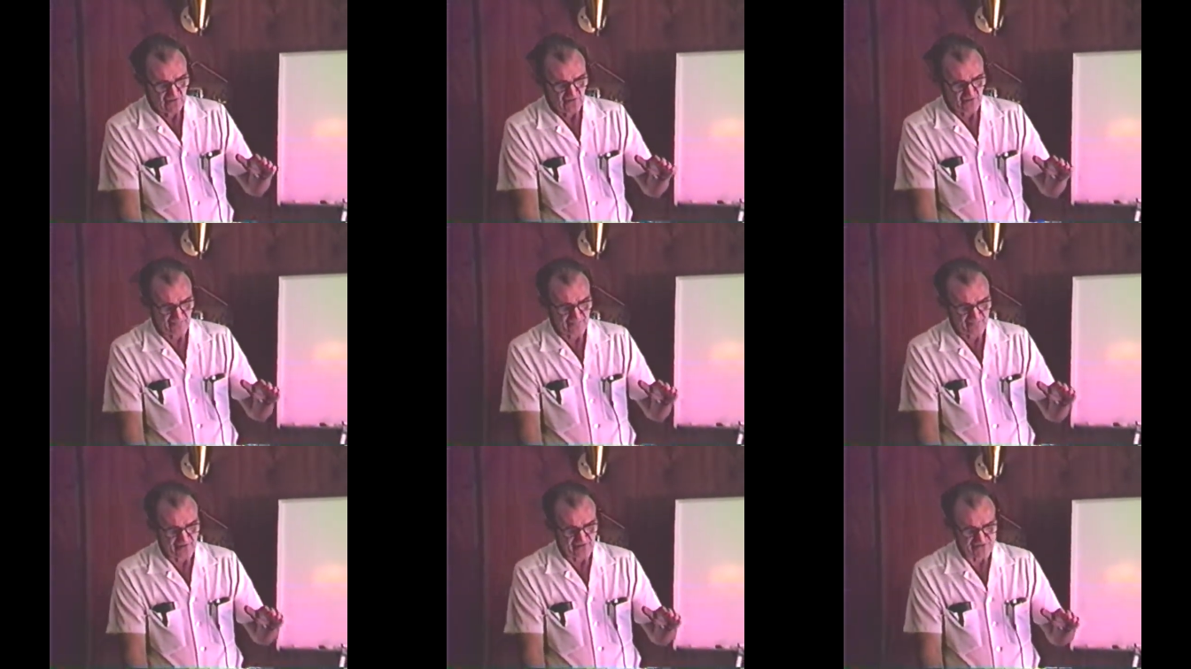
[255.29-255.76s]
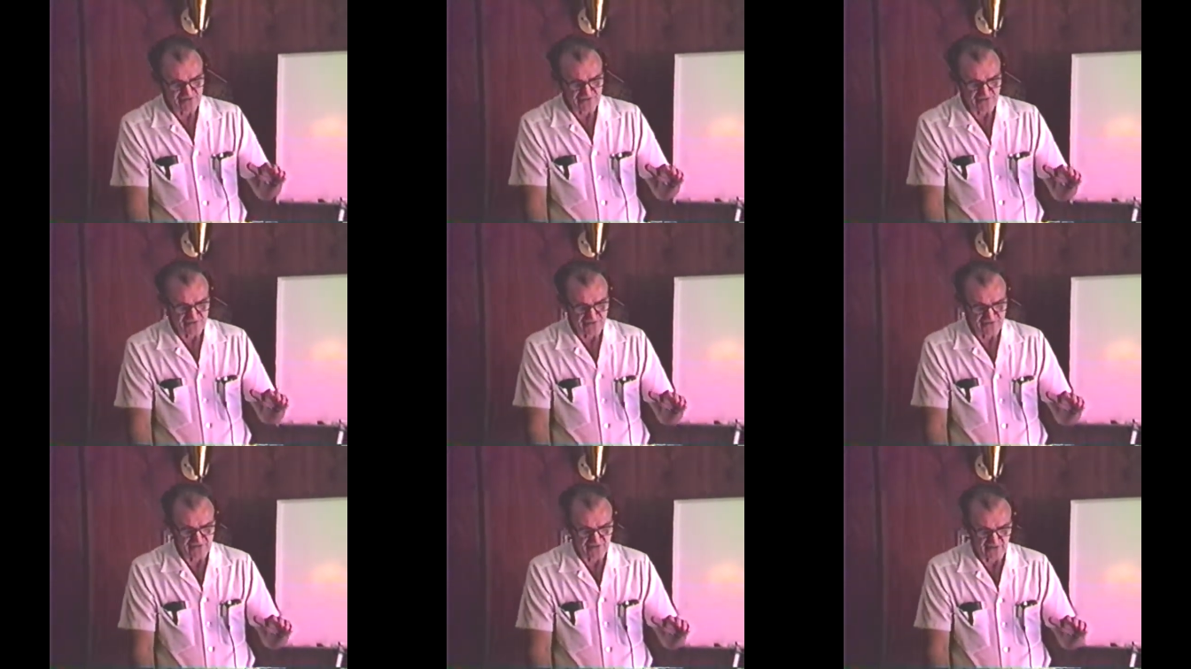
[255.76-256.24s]
of
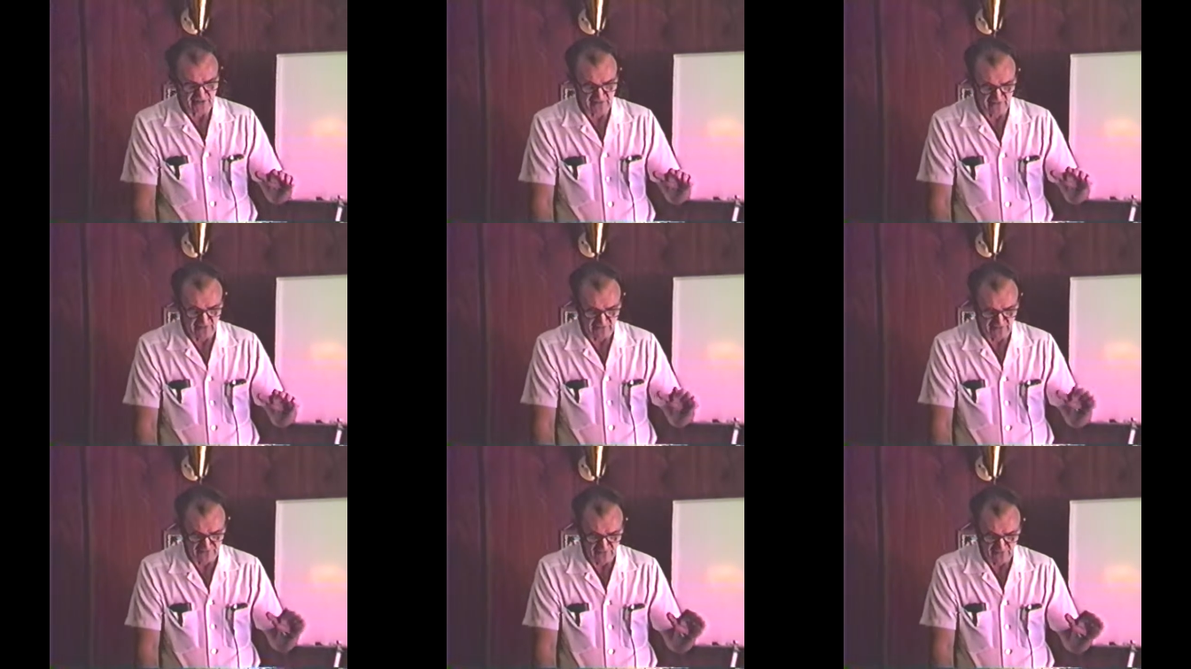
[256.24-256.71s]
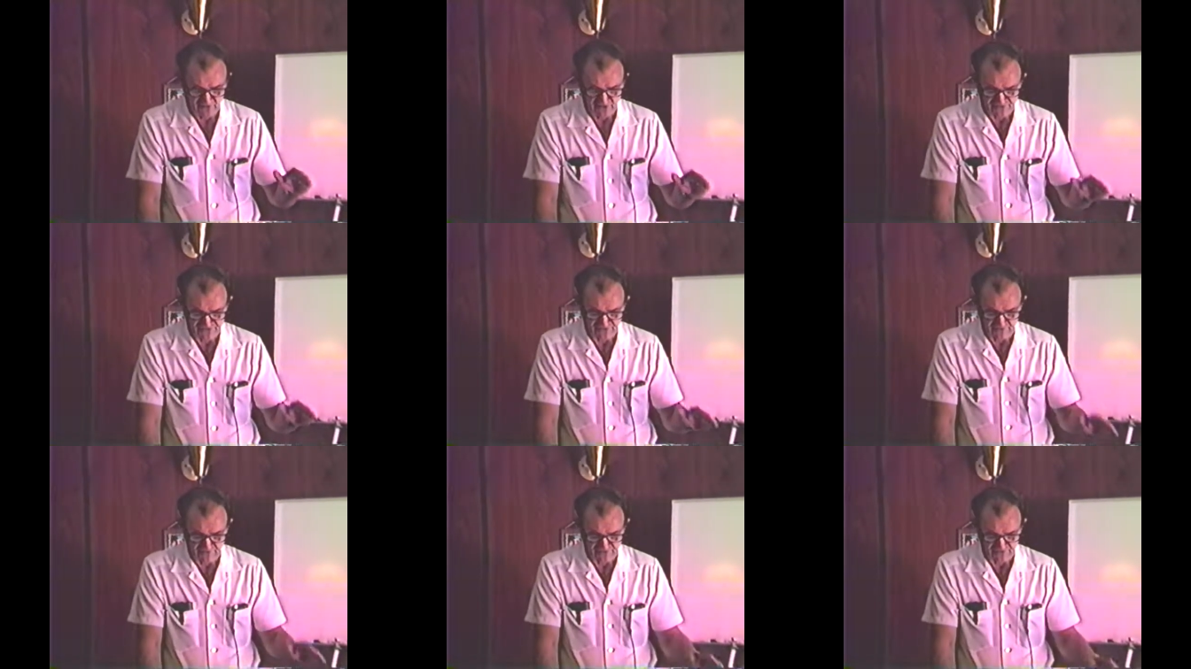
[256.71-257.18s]
pressures at, at
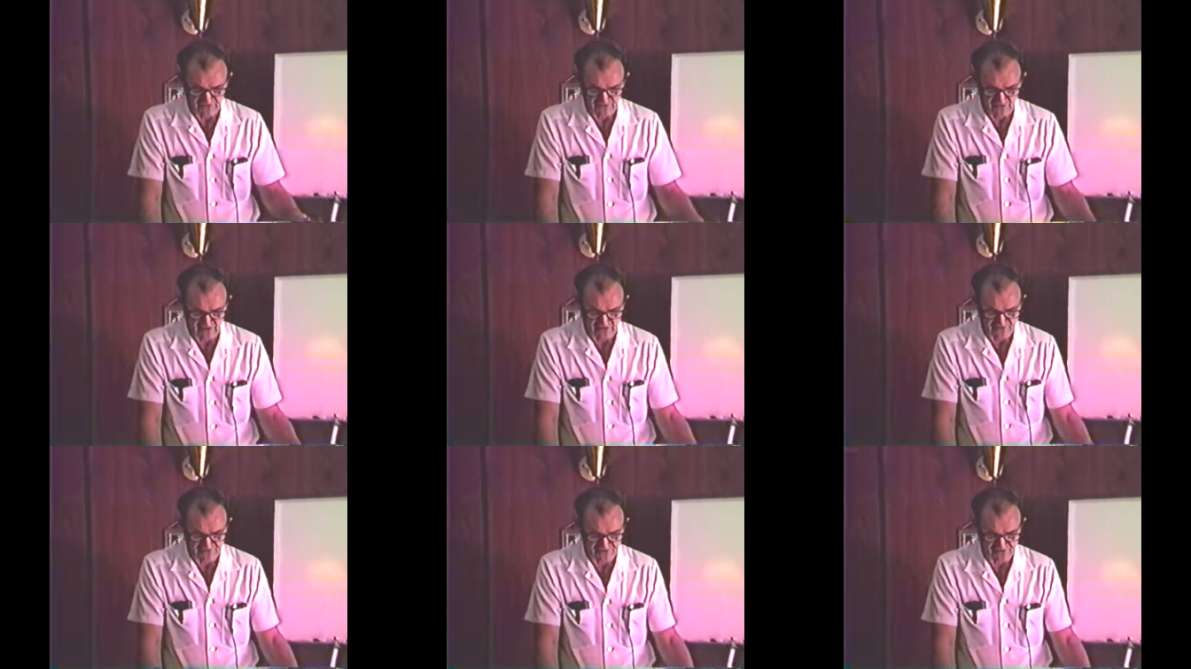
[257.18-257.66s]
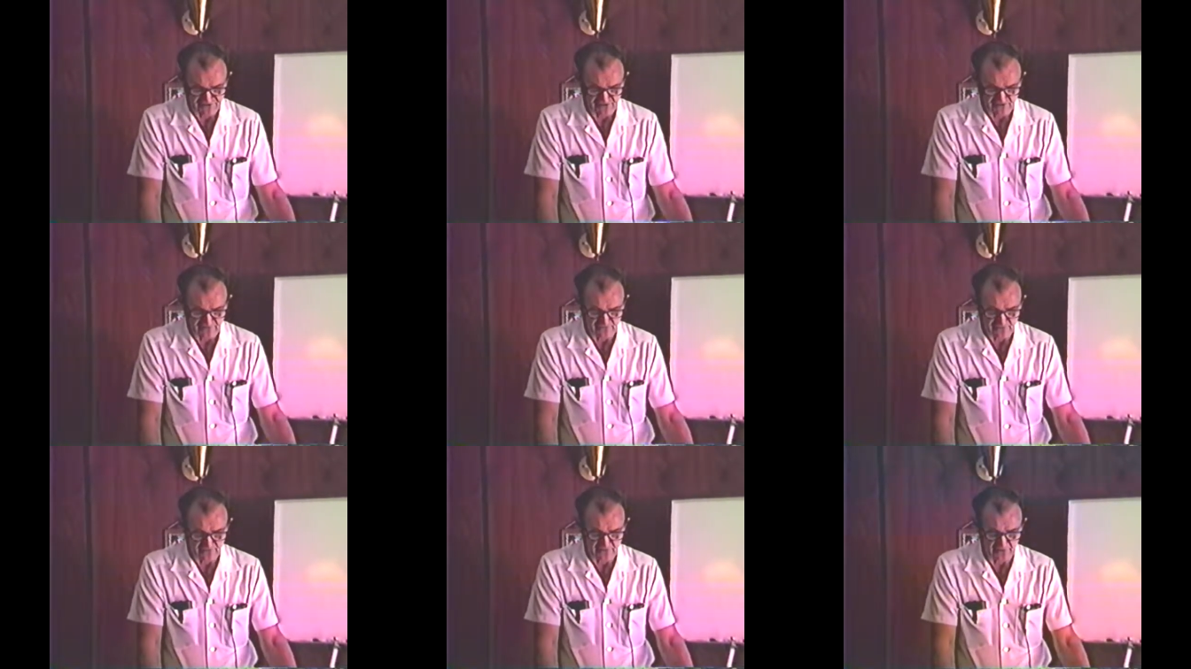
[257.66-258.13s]
various levels against the
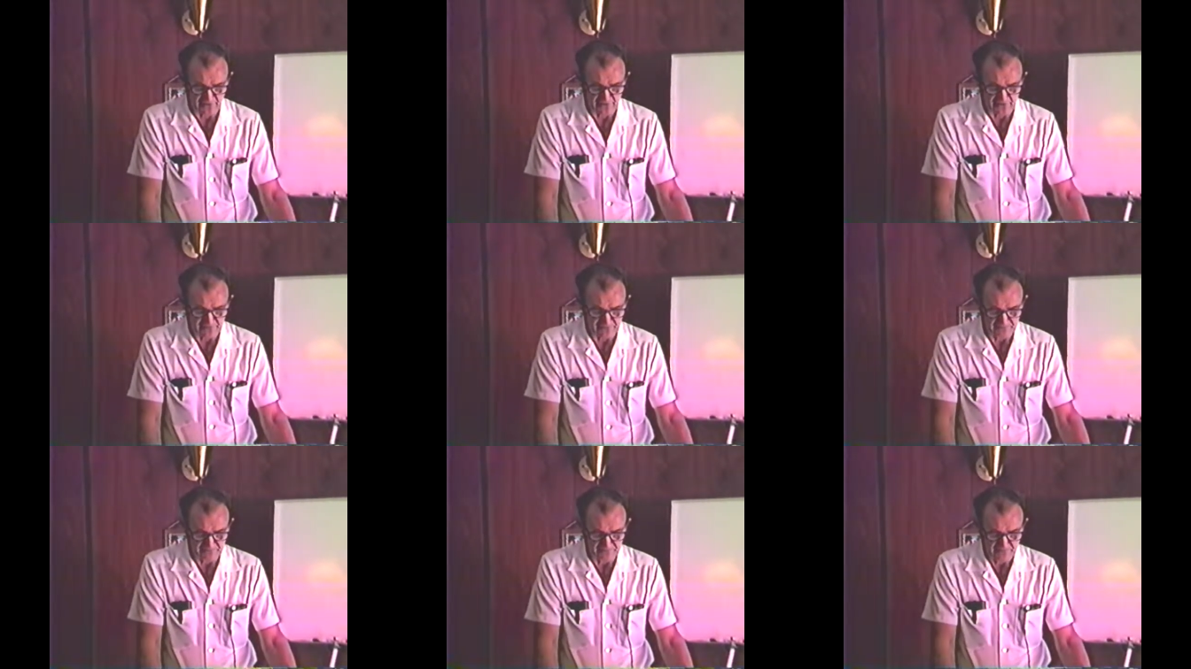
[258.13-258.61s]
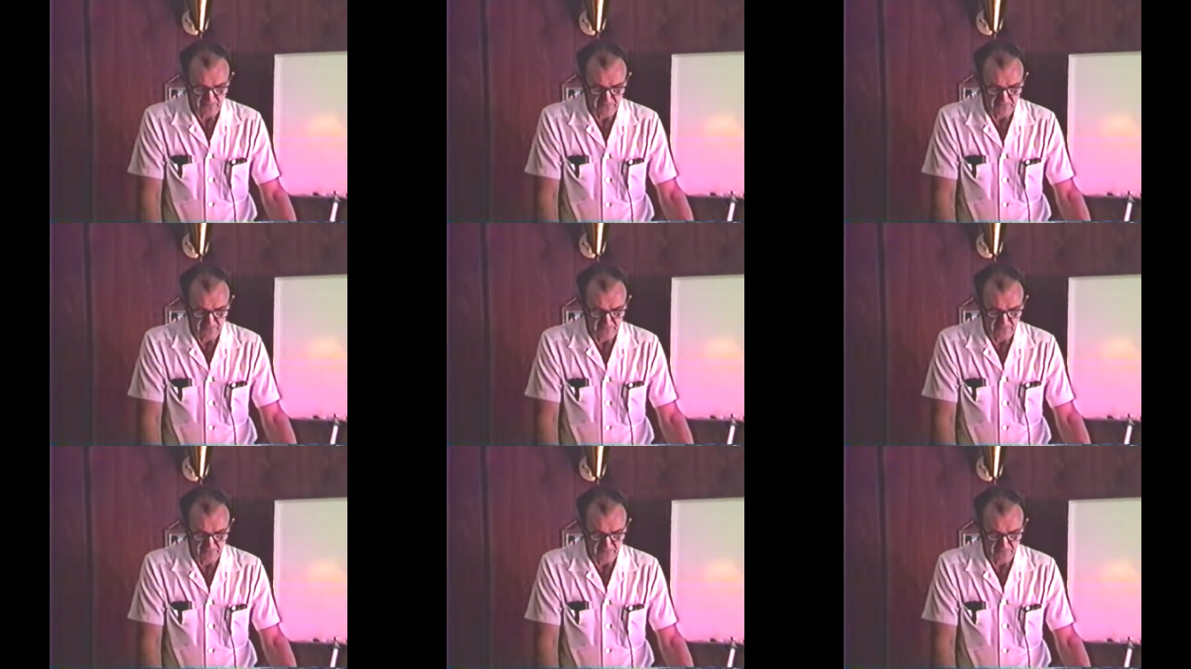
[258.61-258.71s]
Son of God.